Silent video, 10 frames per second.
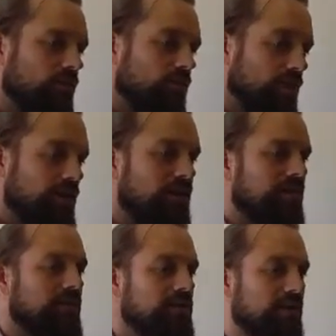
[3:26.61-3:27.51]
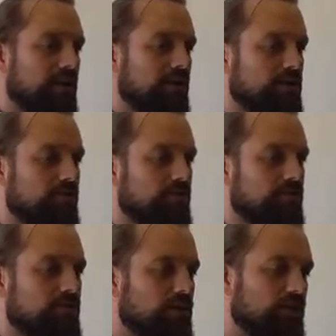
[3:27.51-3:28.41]
we're going to learn this today,
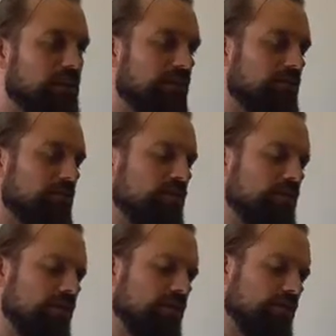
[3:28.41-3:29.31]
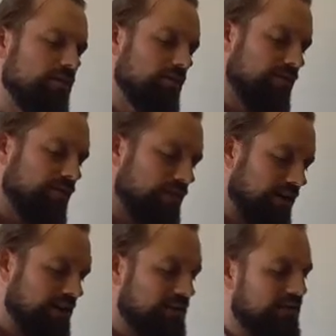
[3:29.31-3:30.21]
but looking at them and thinking, are they
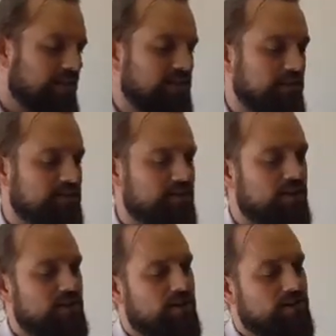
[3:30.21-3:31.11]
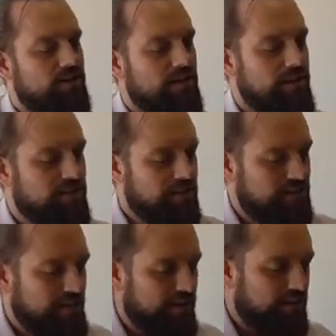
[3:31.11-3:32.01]
ready to learn this? Do they
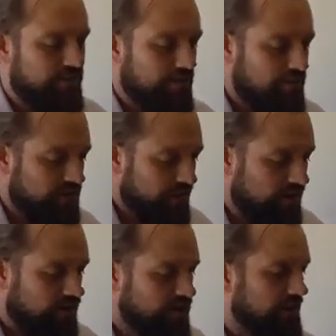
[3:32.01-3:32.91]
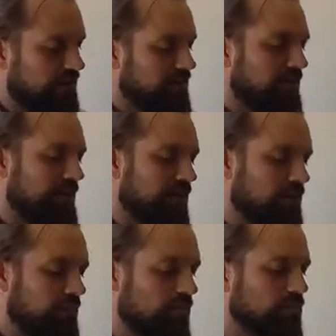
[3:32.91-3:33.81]
understand themselves? Do they understand their
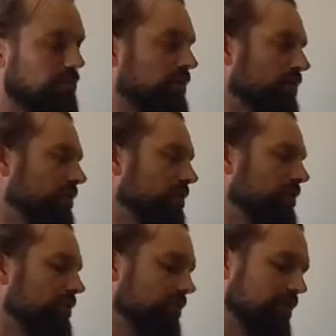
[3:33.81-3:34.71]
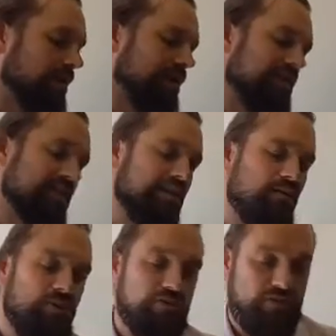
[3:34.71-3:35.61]
emotions? Do they understand the
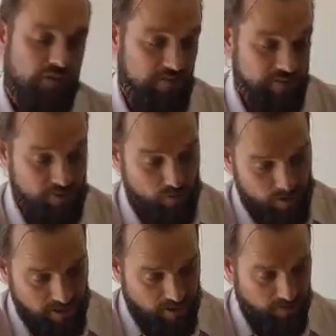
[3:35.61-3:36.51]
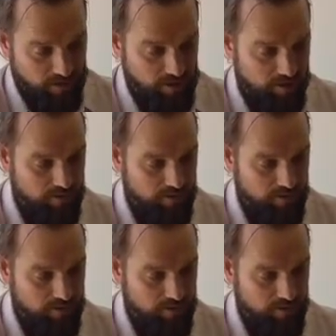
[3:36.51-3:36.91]
emotions of others they're working with?